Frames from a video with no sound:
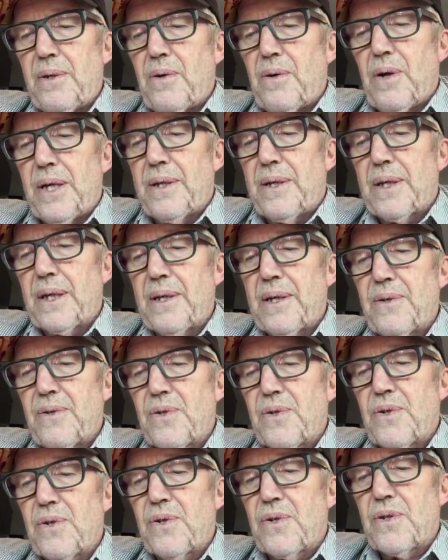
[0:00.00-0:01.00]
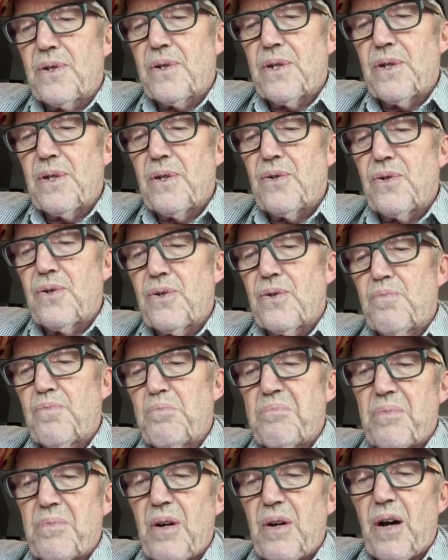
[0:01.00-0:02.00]
think his
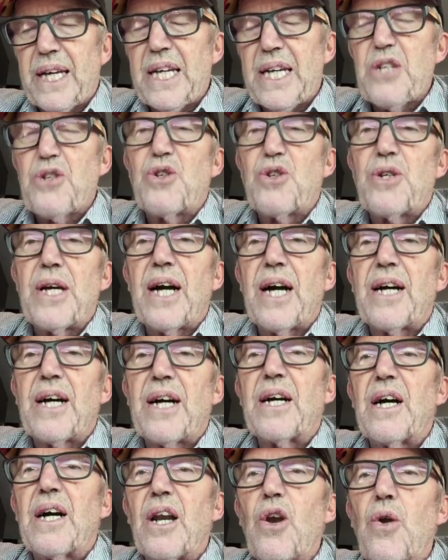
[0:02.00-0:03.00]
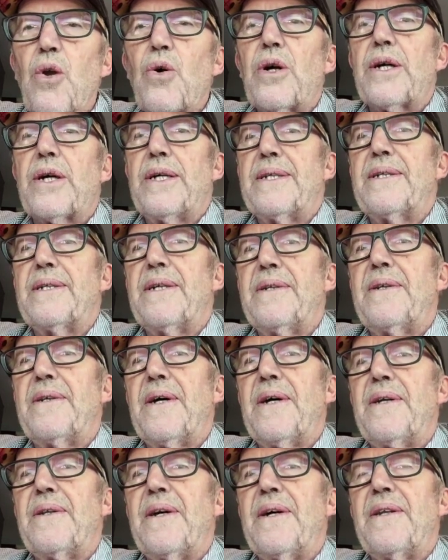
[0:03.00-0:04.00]
I guess younger look and
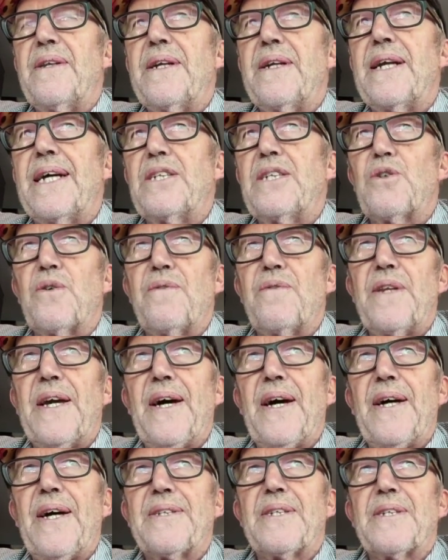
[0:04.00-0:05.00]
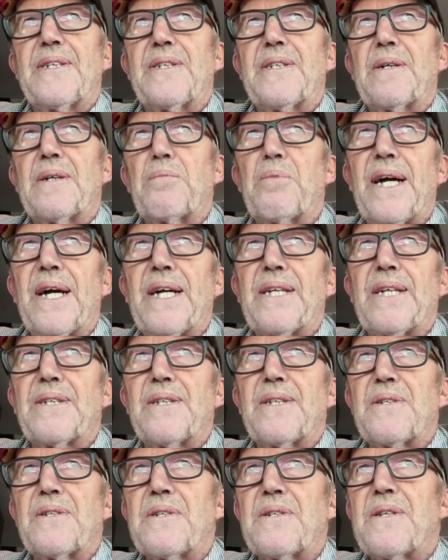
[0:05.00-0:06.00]
the nature of the artistic
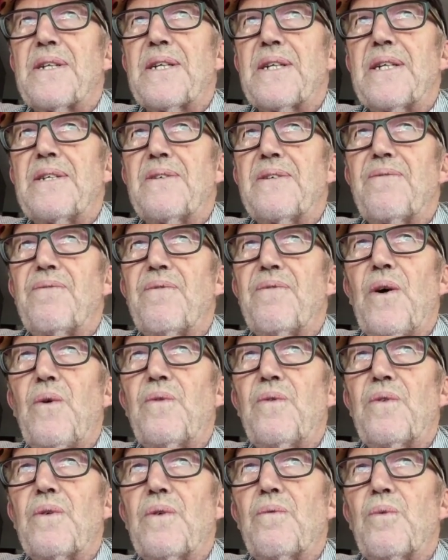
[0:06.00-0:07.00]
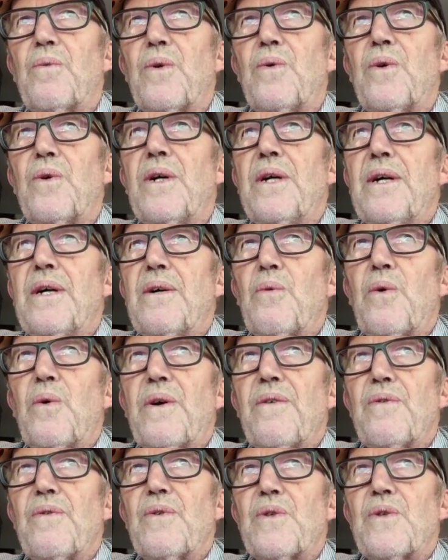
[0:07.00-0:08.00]
practice that he's involved in will
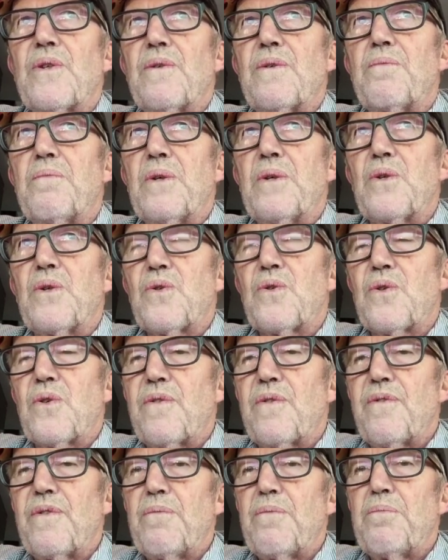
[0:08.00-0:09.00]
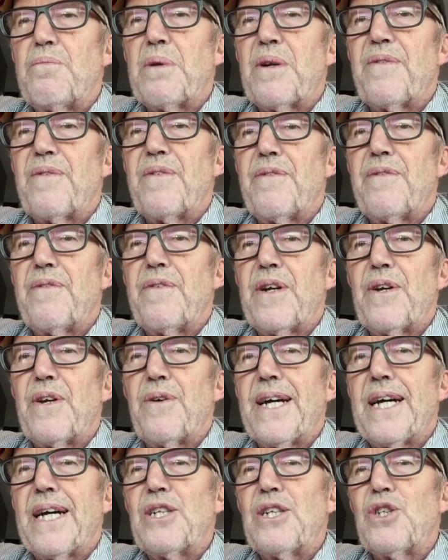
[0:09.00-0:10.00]
give us a sort of a bit of a
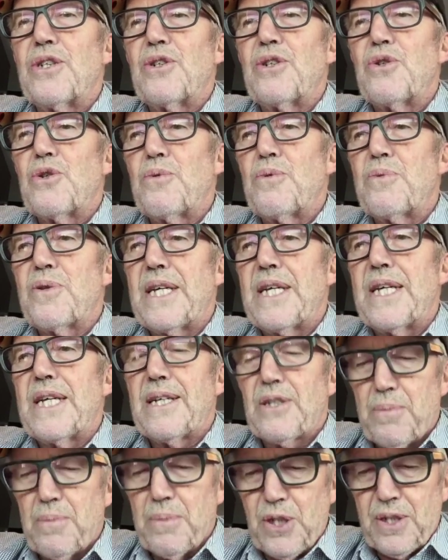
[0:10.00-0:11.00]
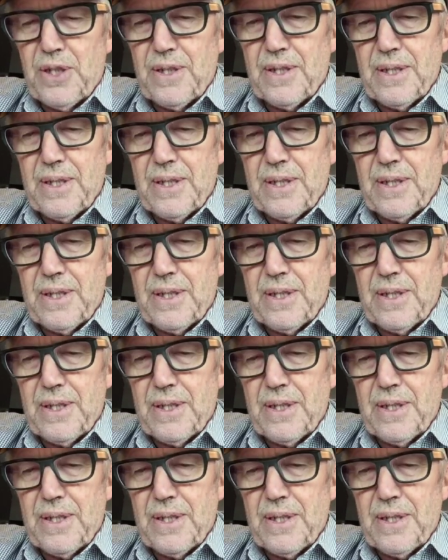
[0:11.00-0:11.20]
variation in terms of the exhibition.